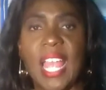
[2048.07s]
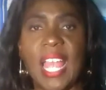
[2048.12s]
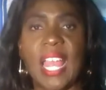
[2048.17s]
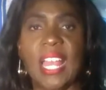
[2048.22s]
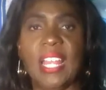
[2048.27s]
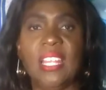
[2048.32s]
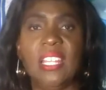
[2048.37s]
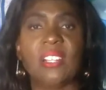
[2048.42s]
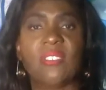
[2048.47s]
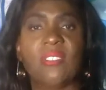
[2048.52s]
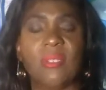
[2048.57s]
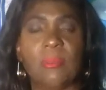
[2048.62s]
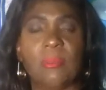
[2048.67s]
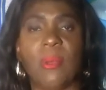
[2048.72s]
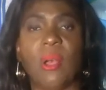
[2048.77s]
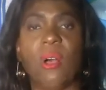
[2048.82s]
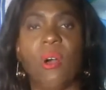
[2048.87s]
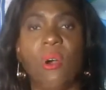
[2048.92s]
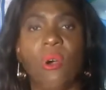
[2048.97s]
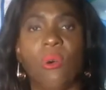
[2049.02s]
And look and
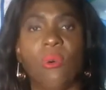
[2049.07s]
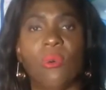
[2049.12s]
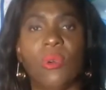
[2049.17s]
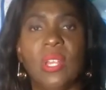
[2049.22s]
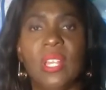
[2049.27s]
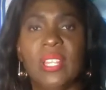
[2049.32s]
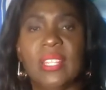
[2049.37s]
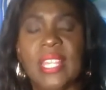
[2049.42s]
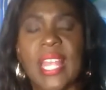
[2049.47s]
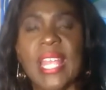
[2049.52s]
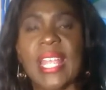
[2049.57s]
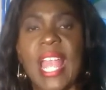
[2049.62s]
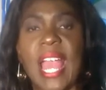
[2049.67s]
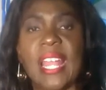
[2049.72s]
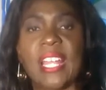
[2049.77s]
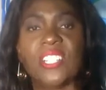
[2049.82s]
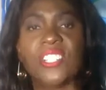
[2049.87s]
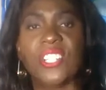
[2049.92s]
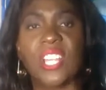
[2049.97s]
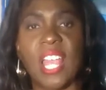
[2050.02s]
behold, they
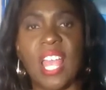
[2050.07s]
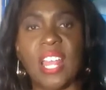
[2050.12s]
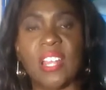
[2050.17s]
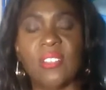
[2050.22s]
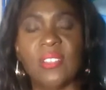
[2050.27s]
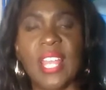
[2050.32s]
got a channel.